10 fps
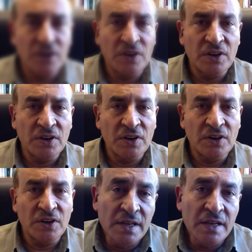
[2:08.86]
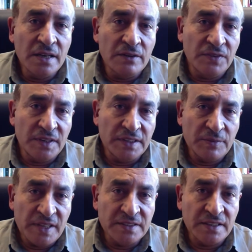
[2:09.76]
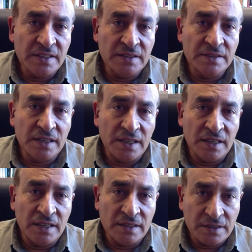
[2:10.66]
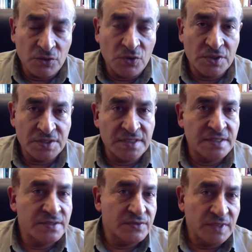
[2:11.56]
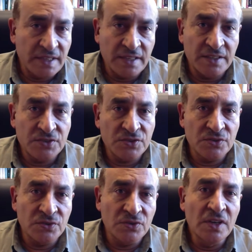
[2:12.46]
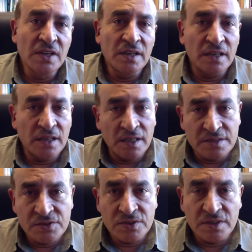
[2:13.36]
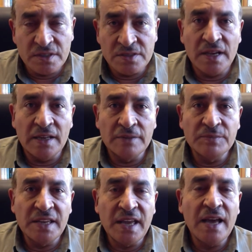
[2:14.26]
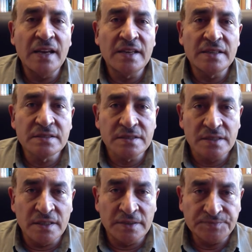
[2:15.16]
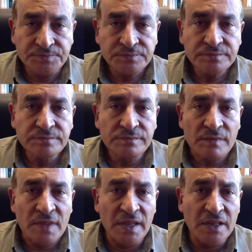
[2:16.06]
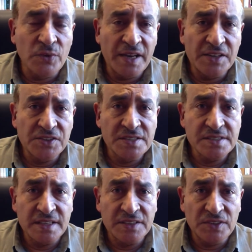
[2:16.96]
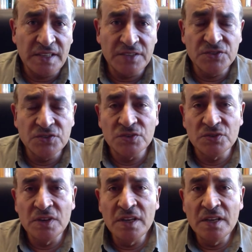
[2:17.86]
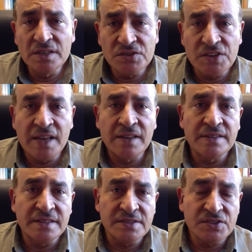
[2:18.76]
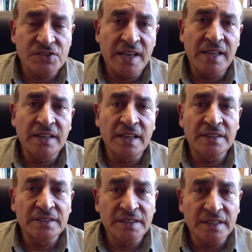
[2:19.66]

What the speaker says: some fundamental courses related to solid mechanics, equations that relate to strength and strain and